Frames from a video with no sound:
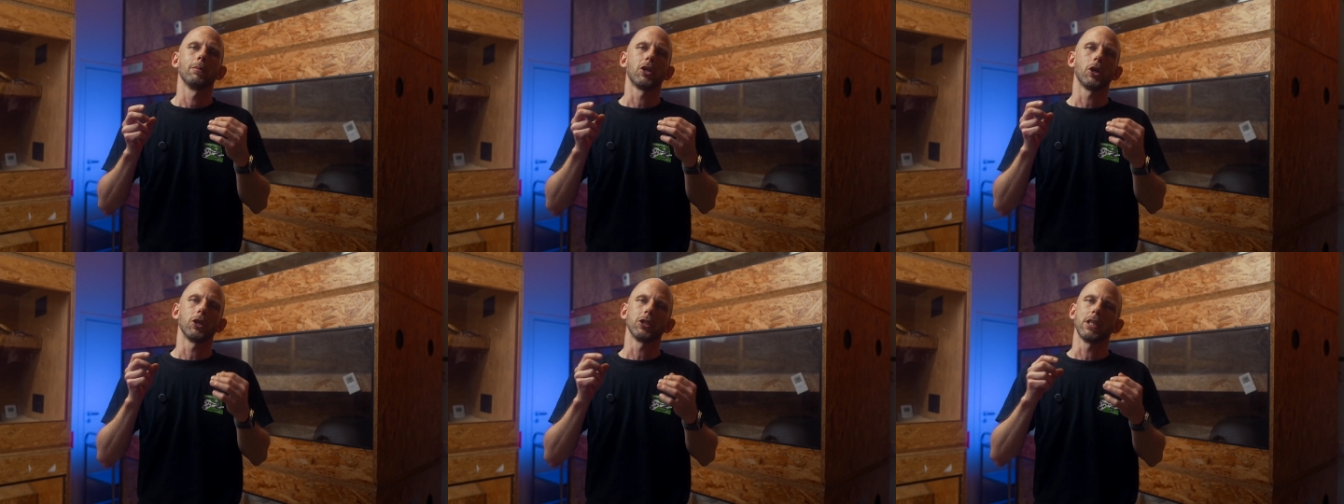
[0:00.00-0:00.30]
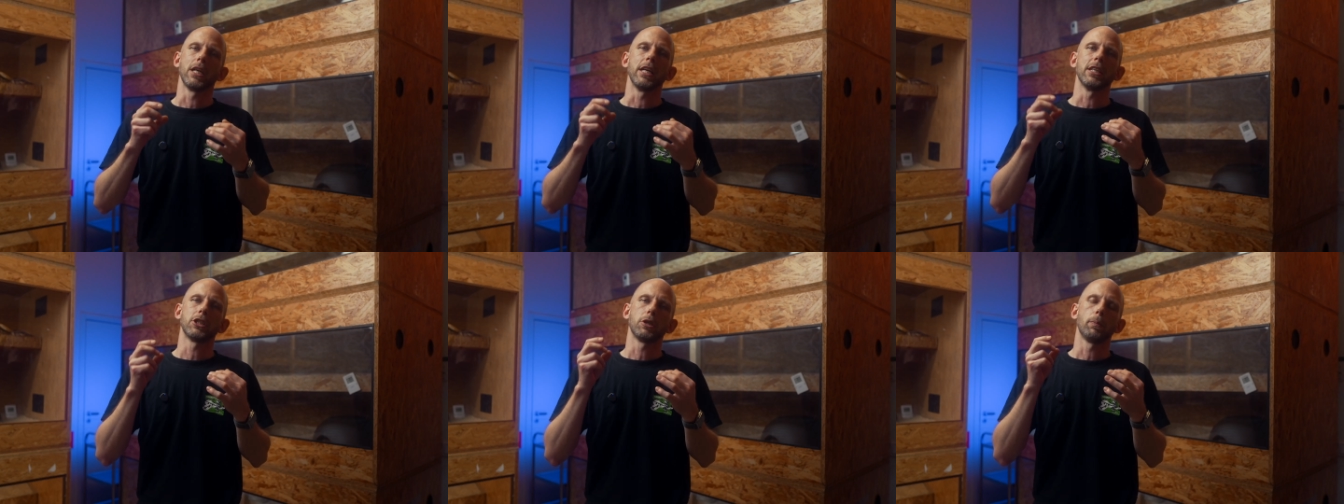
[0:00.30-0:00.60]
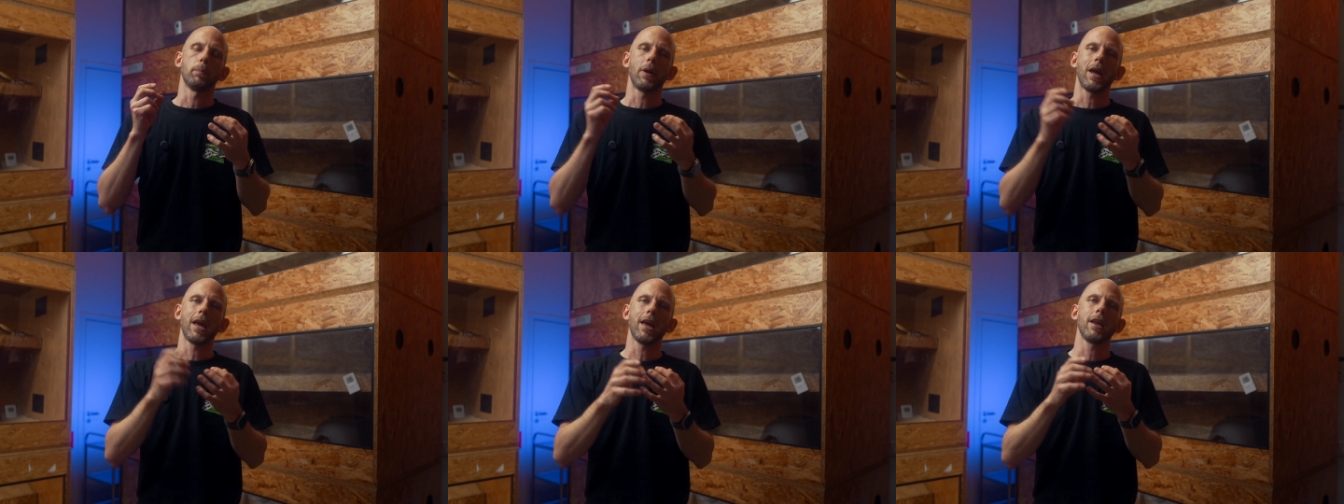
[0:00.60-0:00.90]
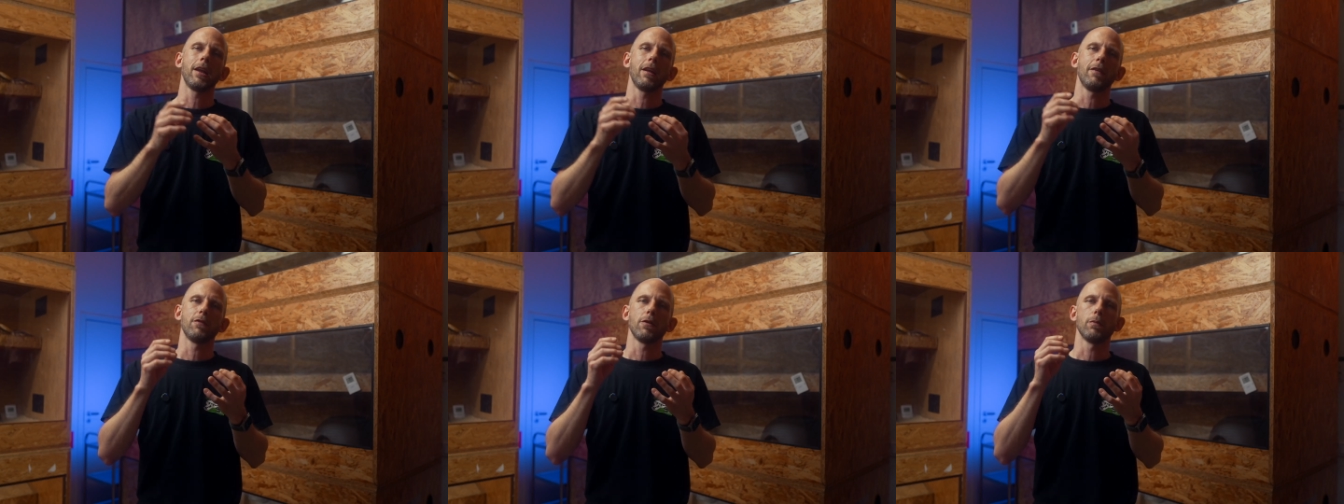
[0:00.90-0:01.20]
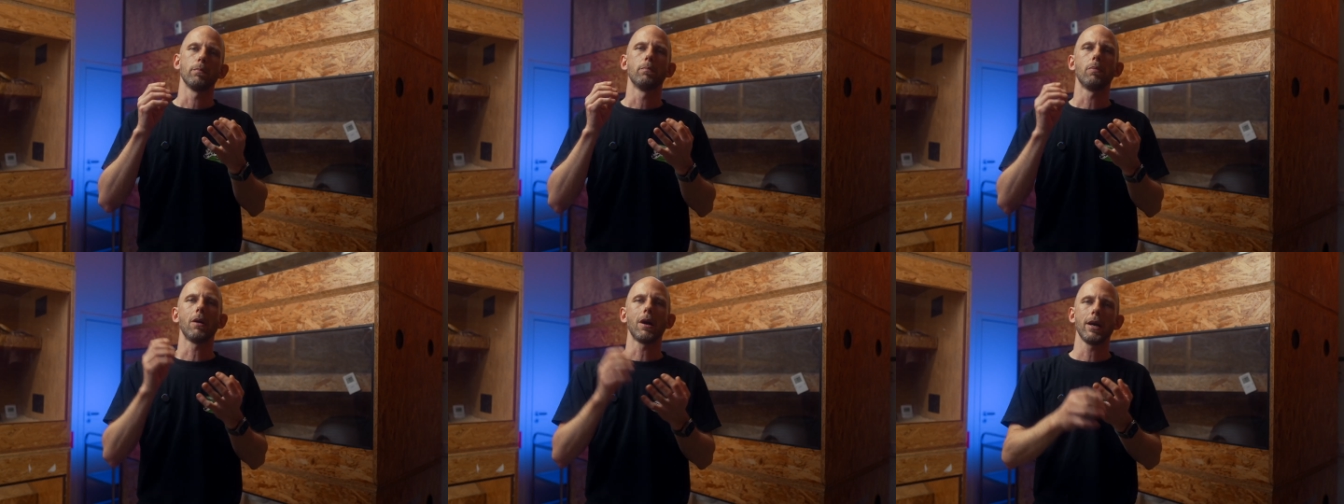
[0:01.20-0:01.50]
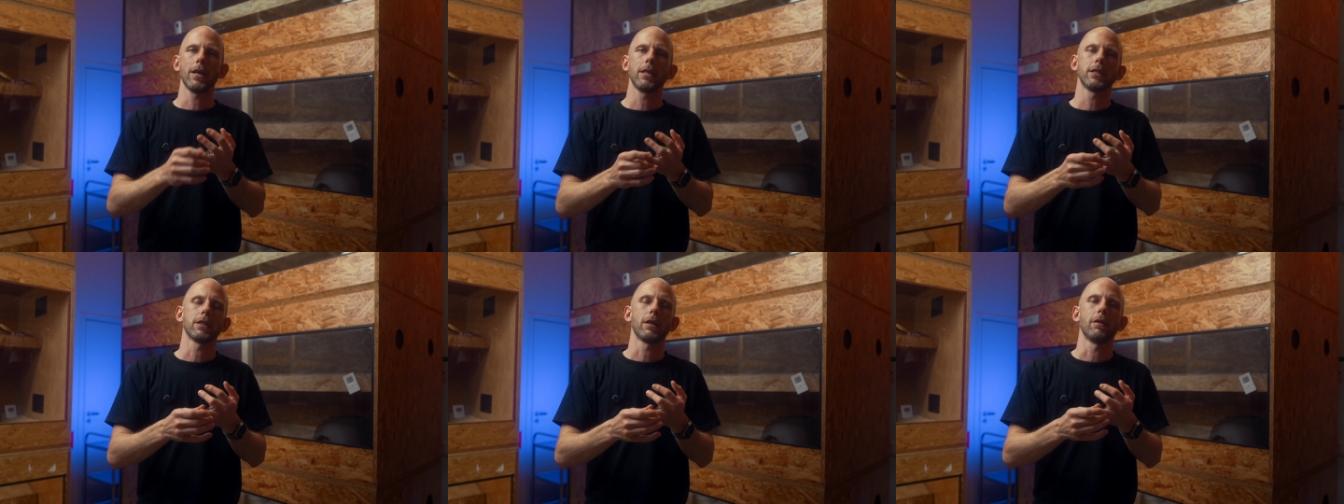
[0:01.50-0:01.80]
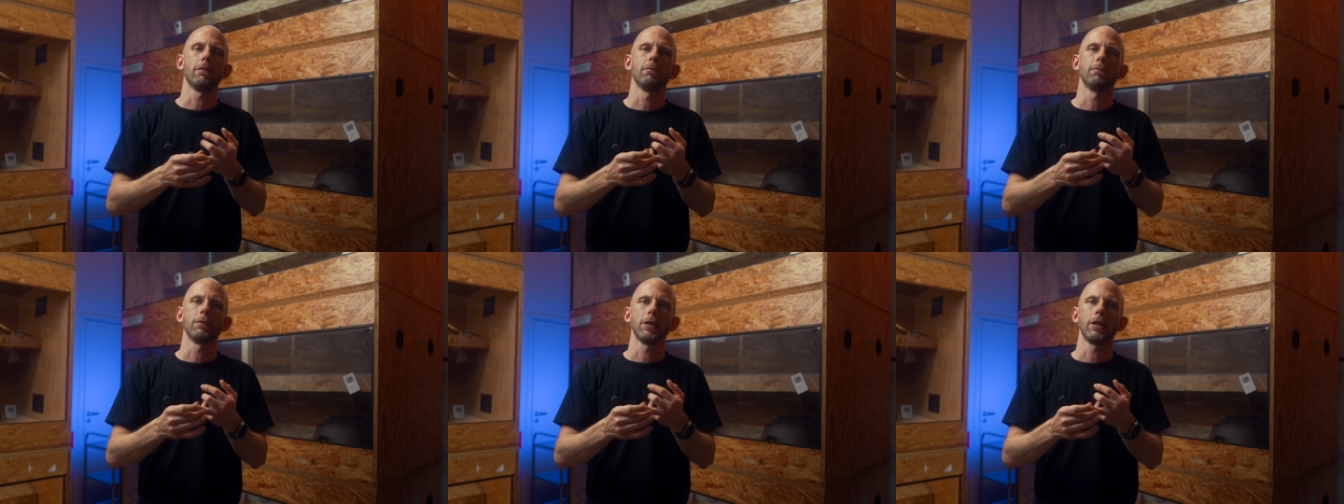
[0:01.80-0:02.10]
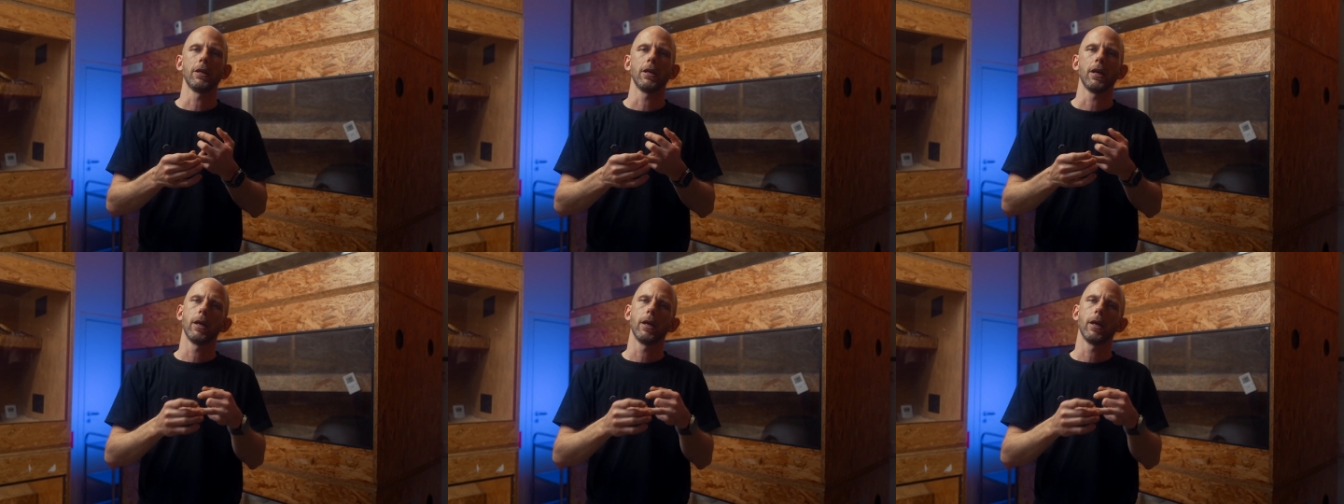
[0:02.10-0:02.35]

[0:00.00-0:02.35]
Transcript: Because it's a pain if you buy something